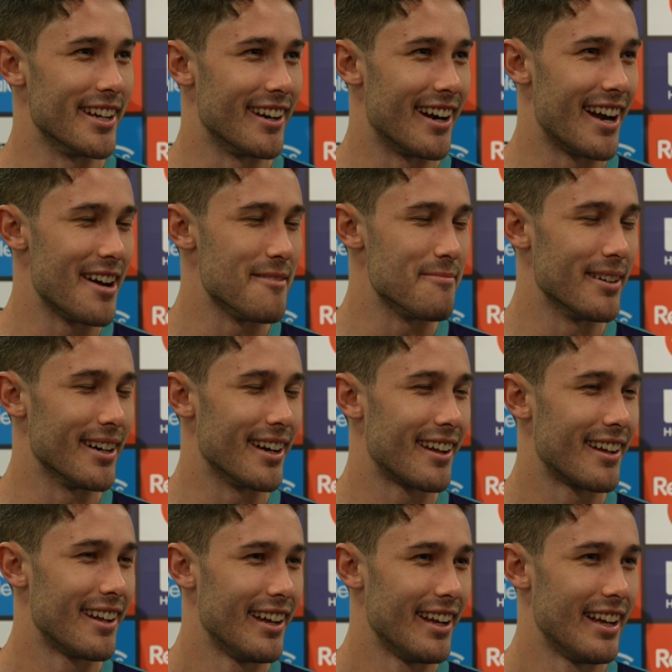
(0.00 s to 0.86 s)
you're at.
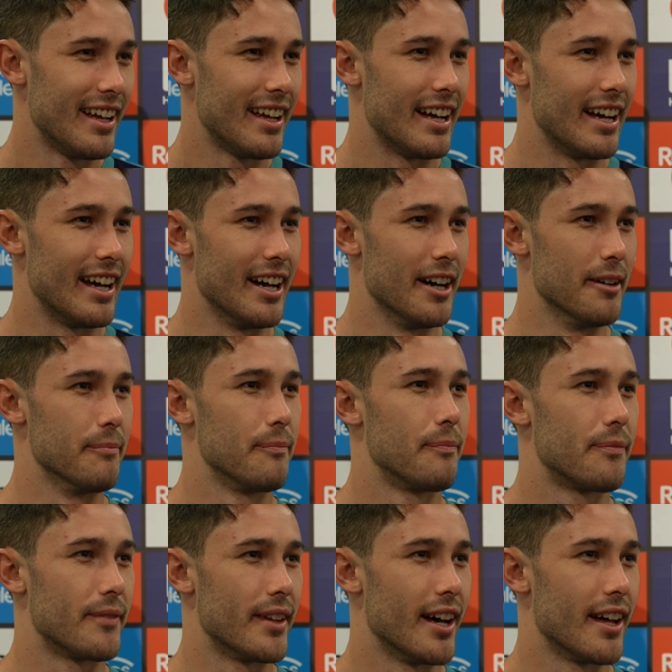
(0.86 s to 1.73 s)
But,
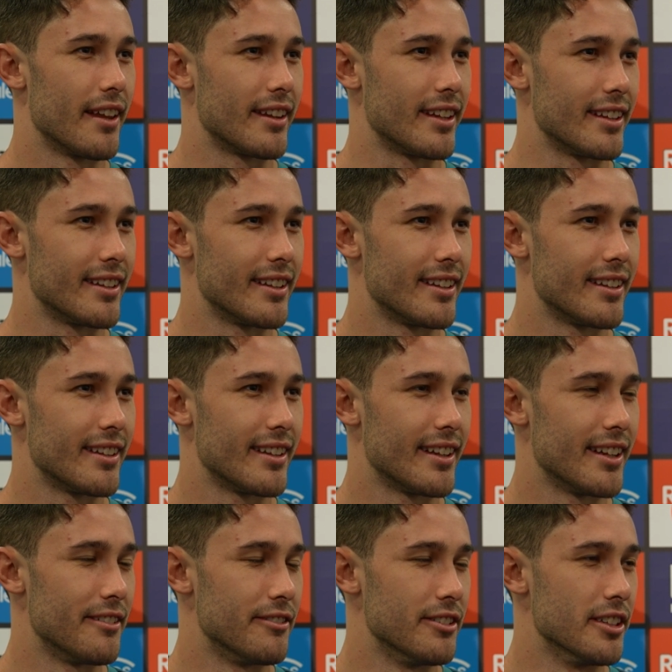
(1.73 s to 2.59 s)
I think
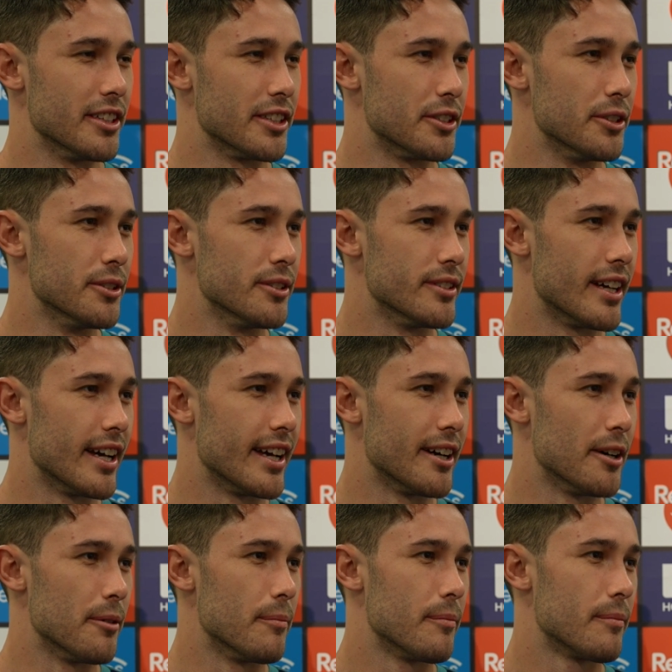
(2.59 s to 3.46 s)
they're really good and they
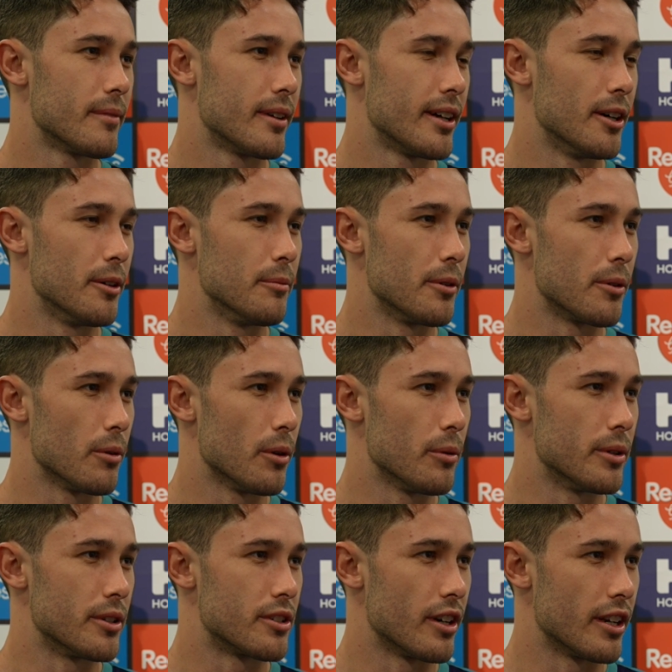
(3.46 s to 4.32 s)
help with
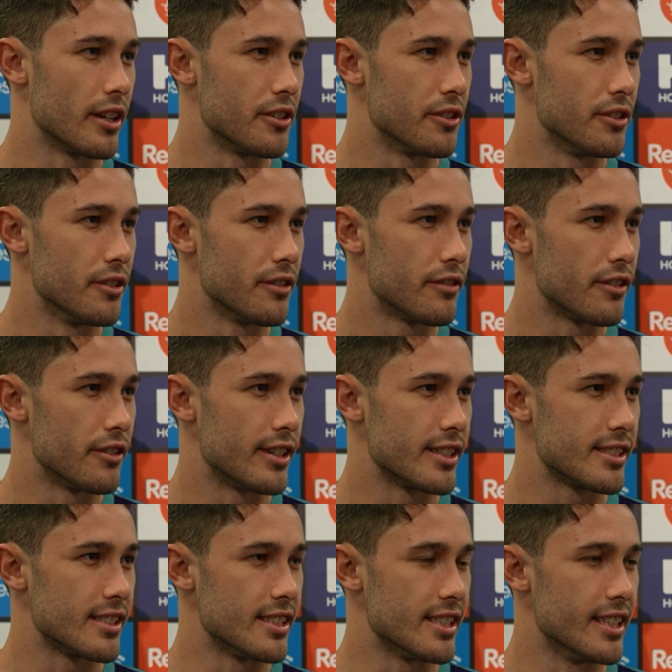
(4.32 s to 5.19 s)
what we're trying to do for the
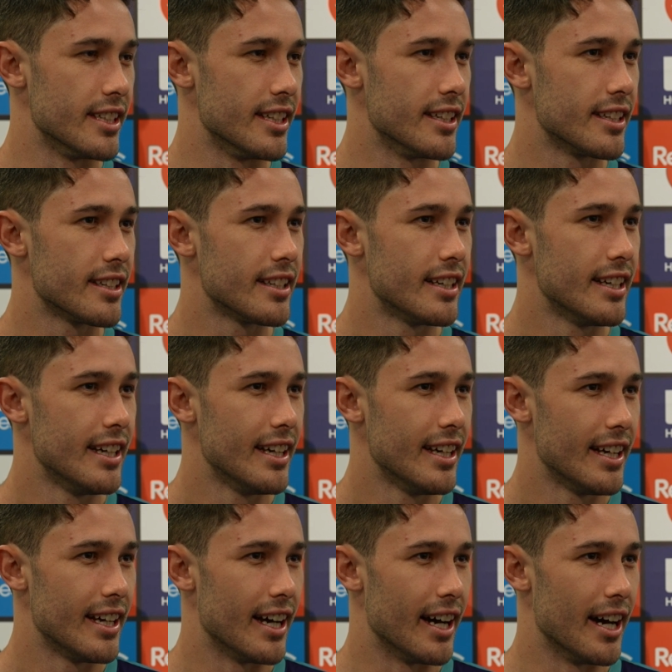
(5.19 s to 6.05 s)
rest of the year.
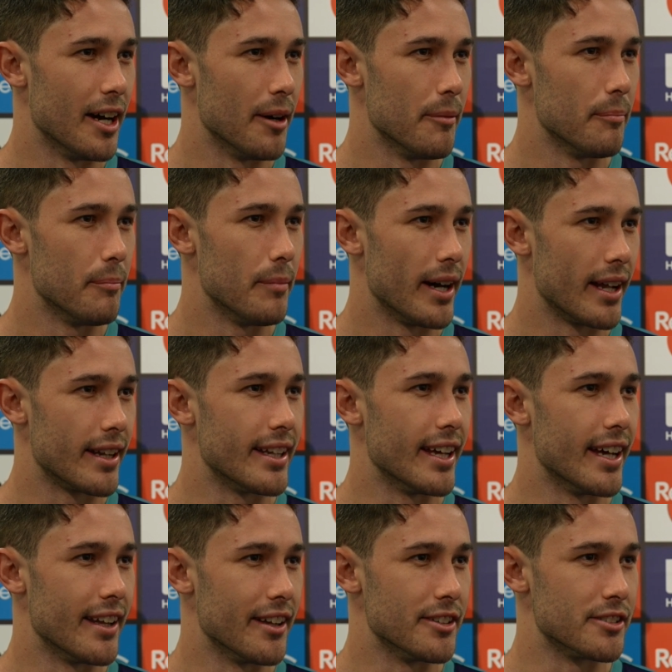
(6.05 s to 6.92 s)
But,
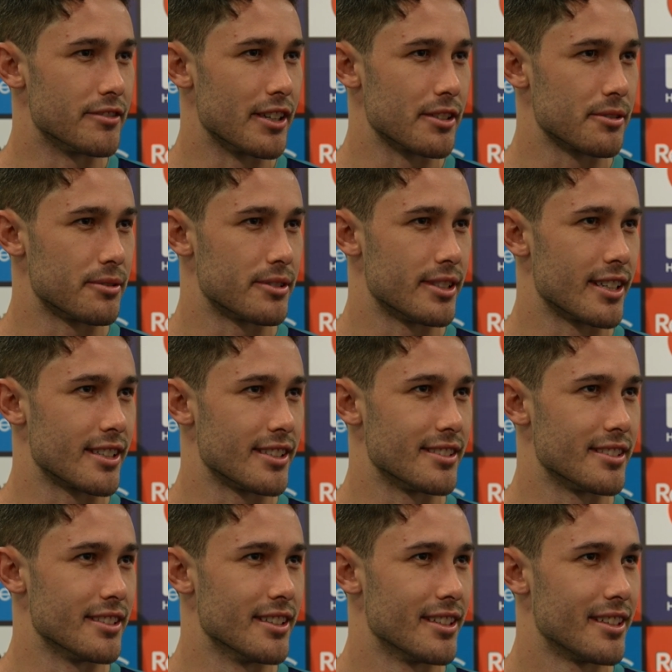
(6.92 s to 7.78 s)
yeah, those wrestle
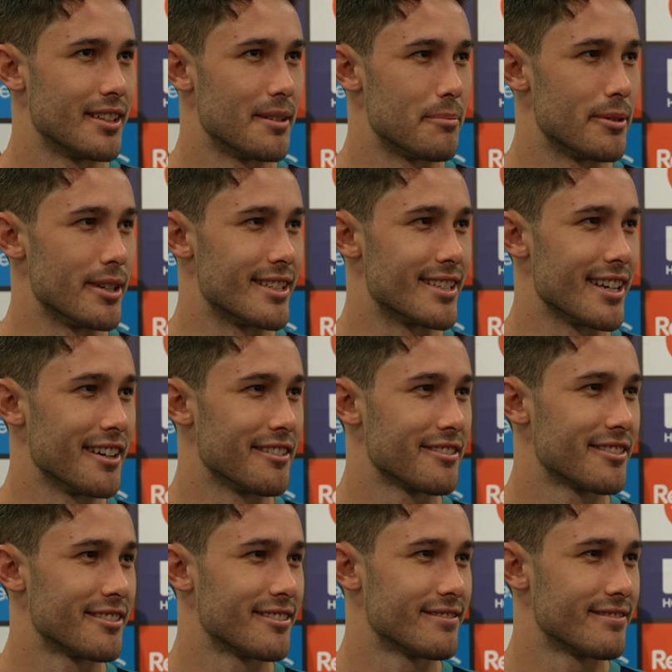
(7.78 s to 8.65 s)
sessions are pretty
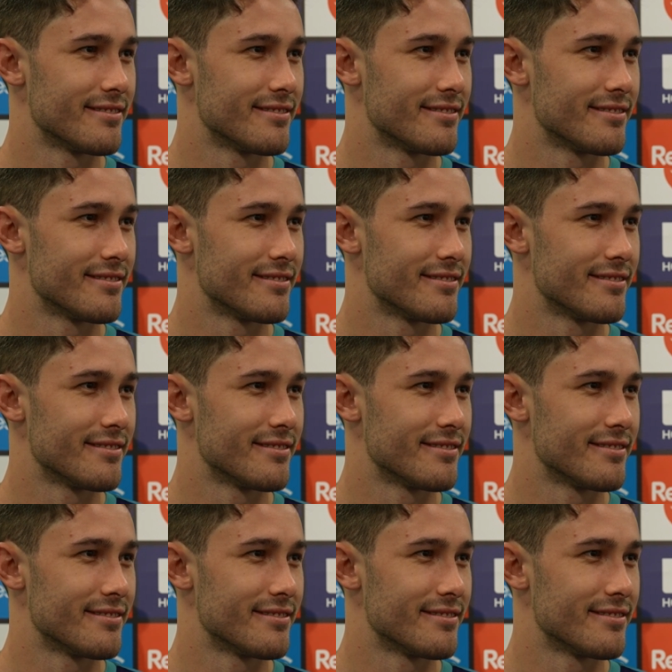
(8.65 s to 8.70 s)
tough.